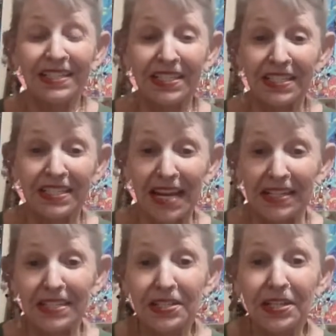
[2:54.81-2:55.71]
to
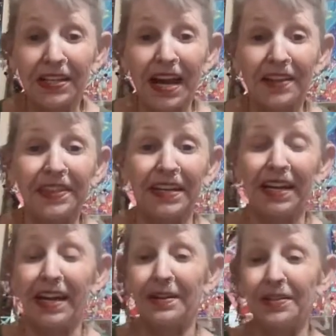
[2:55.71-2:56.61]
send it to the
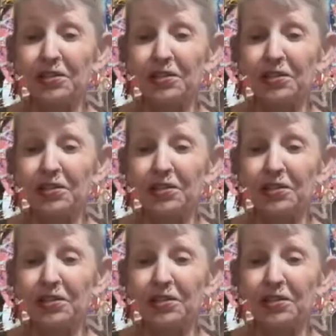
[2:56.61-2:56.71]
authenticator.